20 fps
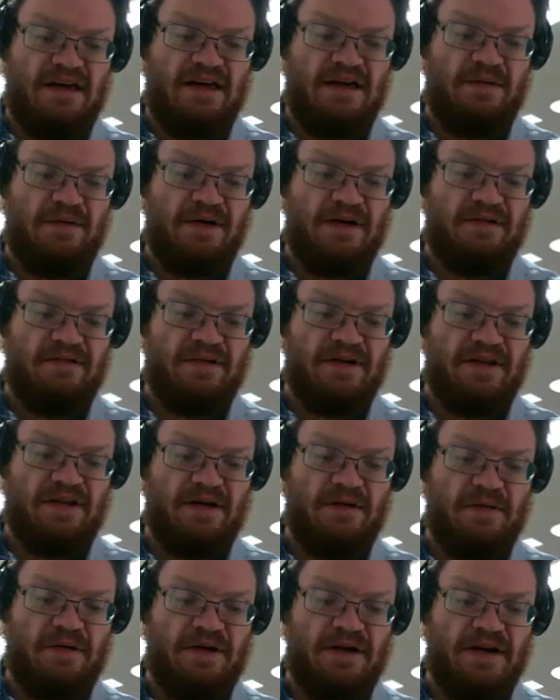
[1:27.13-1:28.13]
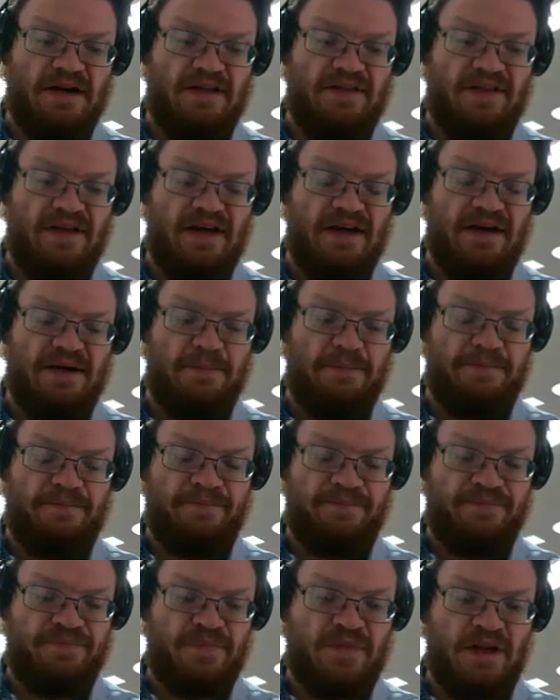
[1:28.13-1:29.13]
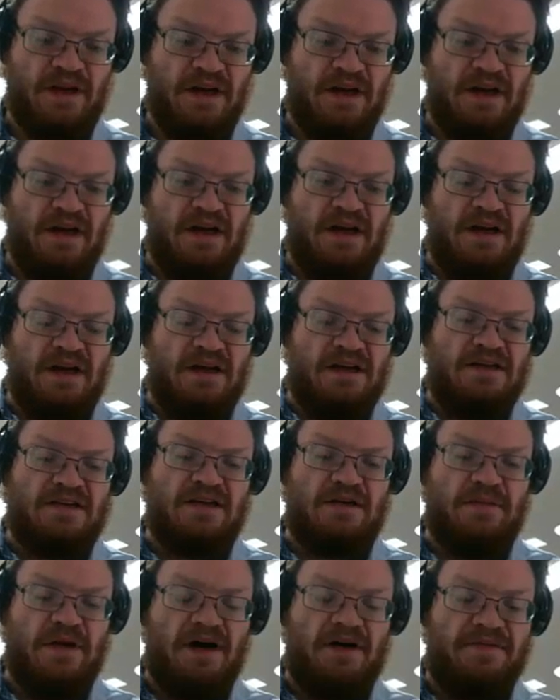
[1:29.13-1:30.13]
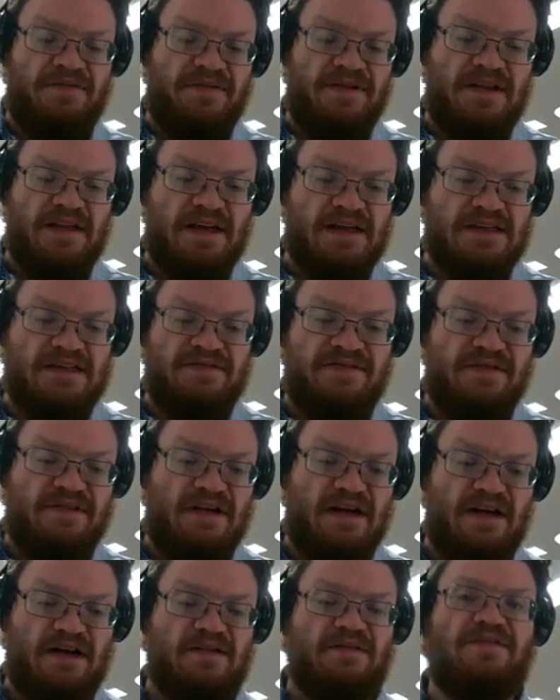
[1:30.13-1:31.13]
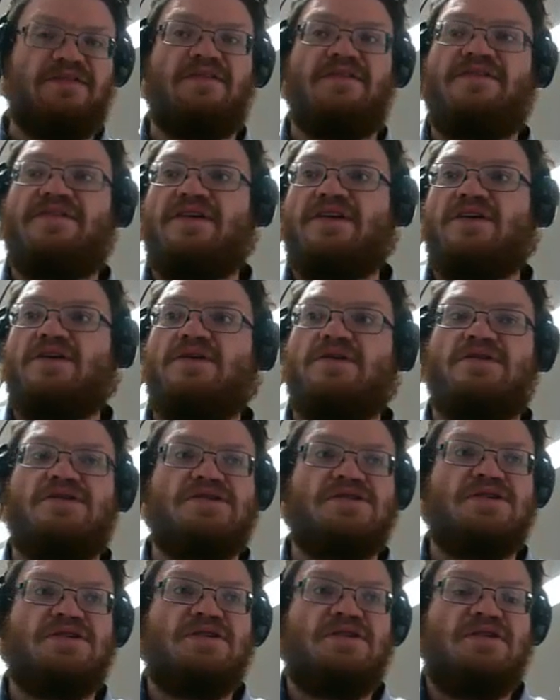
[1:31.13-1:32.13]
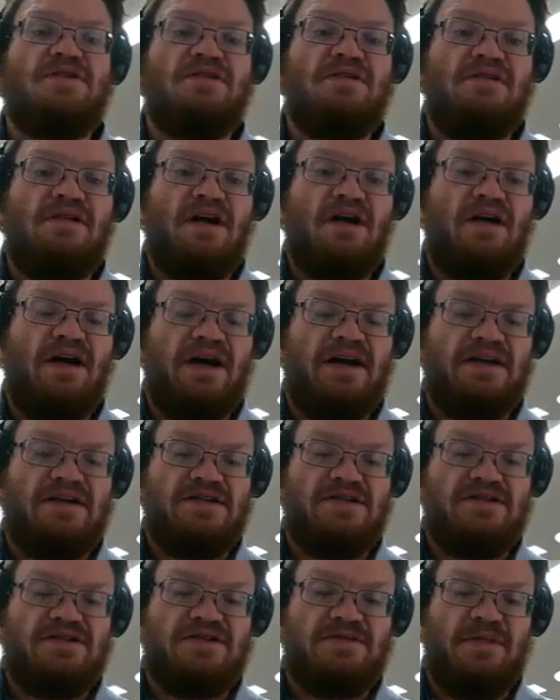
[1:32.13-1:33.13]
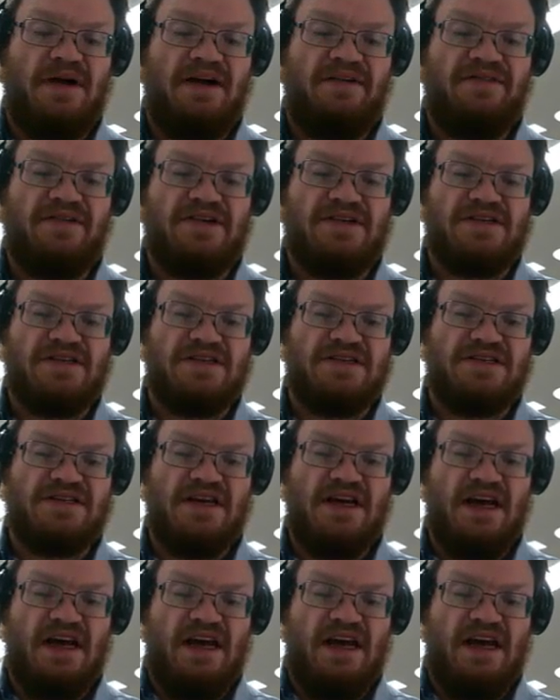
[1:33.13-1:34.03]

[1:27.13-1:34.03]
and we'll get rid of that one down there. So hopefully that's helpful for you to know how to do some averages.